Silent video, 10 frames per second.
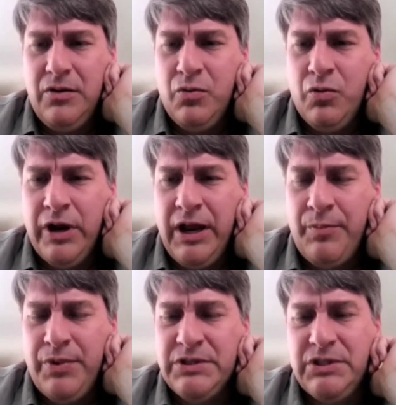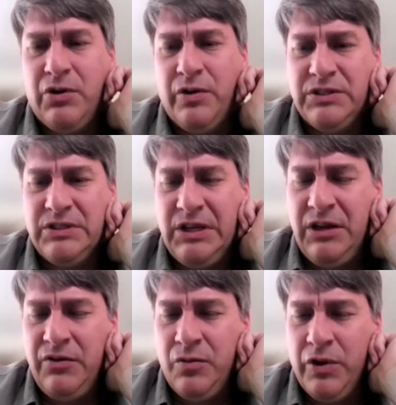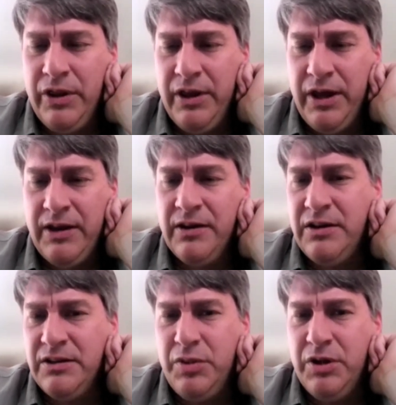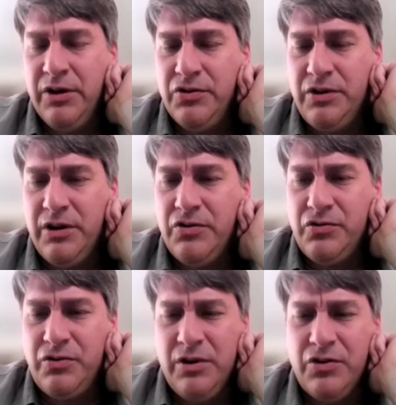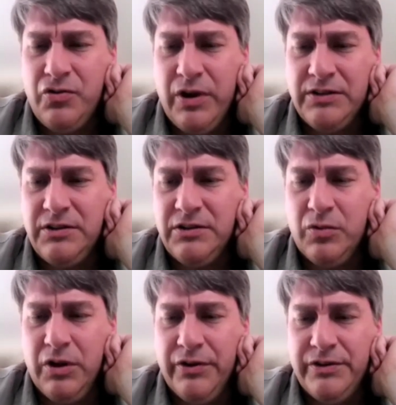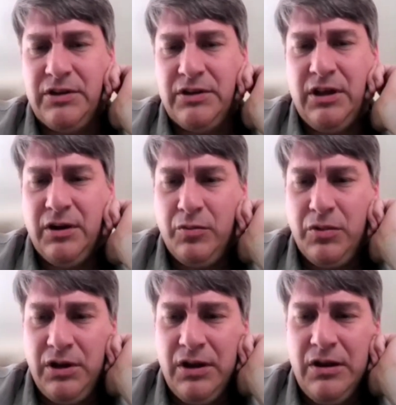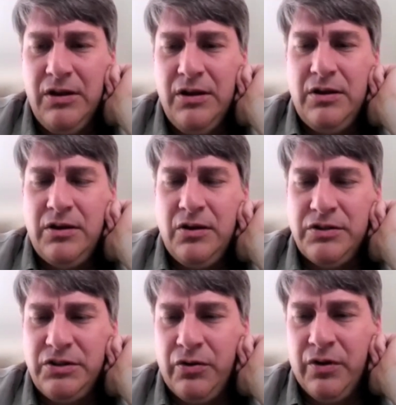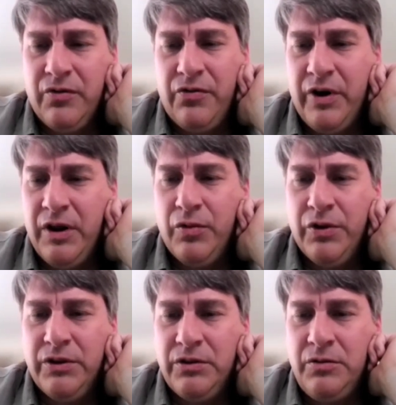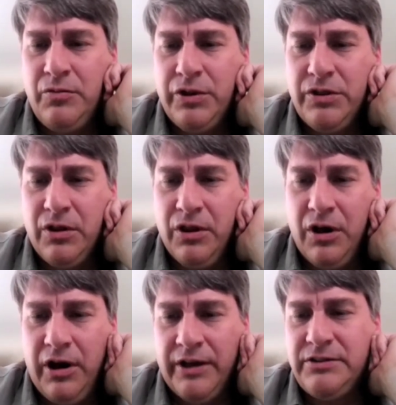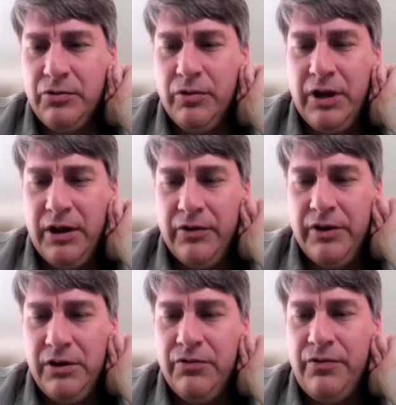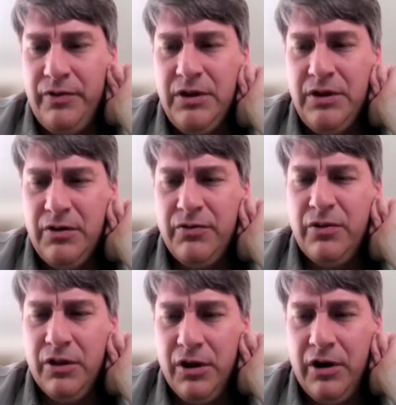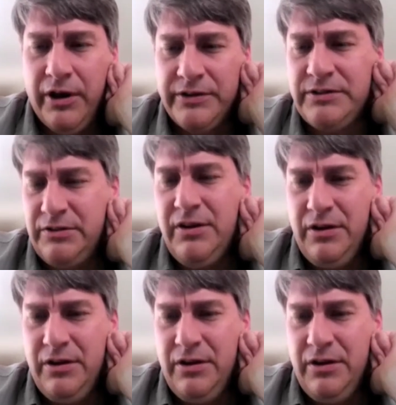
What happens though is even when that has been addressed as well as it can be, you're still confronted with the loss, the reality of the loss